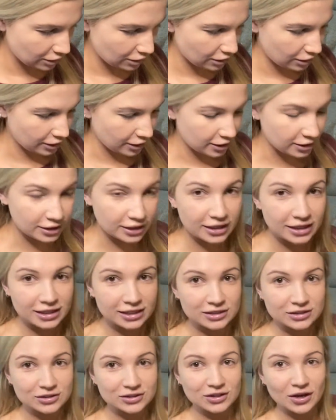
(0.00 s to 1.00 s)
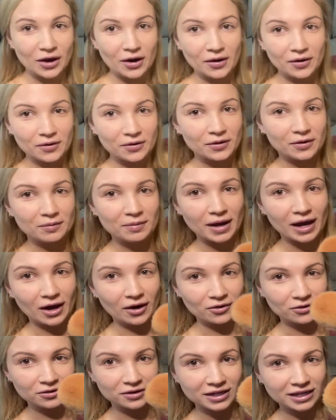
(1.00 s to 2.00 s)
It is so
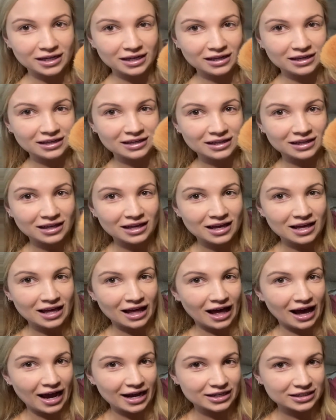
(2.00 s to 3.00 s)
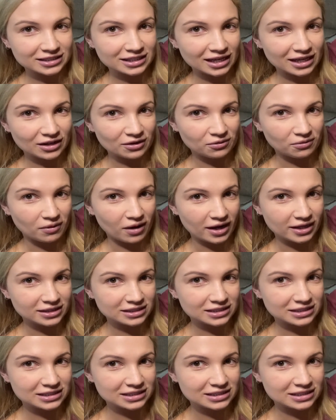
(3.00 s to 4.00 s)
powdery. I just hit it
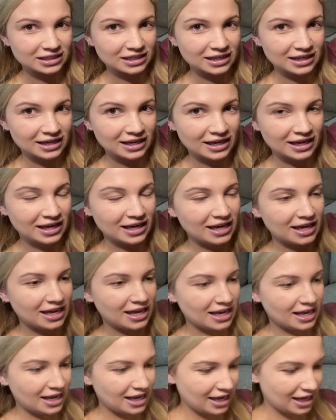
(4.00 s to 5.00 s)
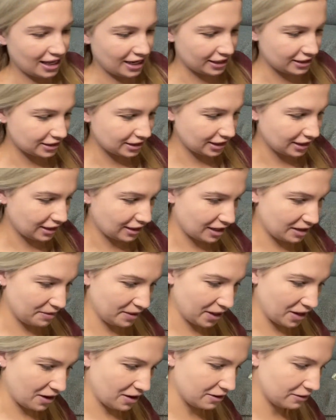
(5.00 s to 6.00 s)
once and it's like coming
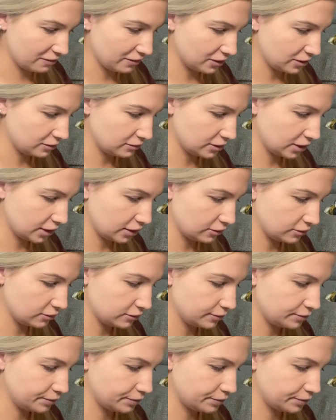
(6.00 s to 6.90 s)
off. Oh no.